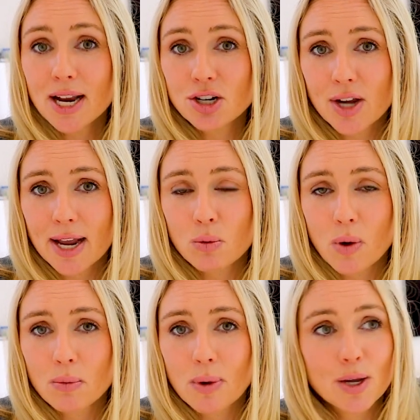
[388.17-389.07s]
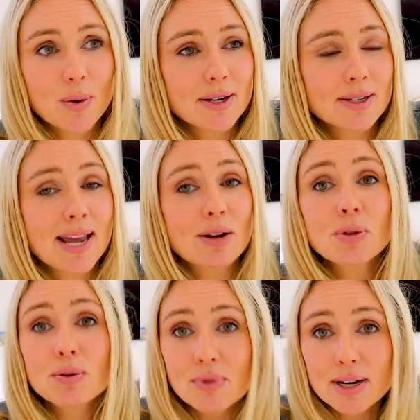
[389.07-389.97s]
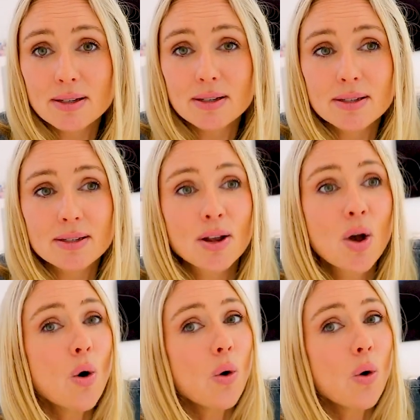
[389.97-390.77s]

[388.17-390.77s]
educated one where you understand all the risks,